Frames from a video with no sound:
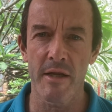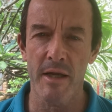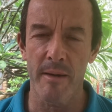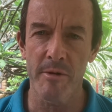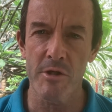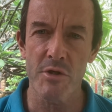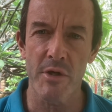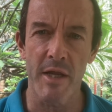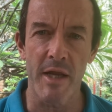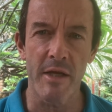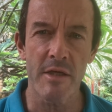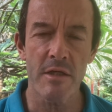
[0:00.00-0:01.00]
coming to an
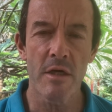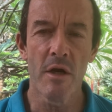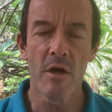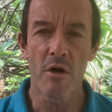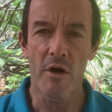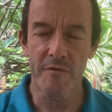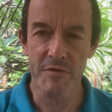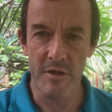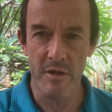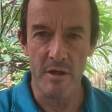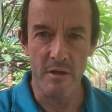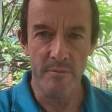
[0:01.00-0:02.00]
end after
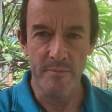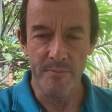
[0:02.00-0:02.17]
the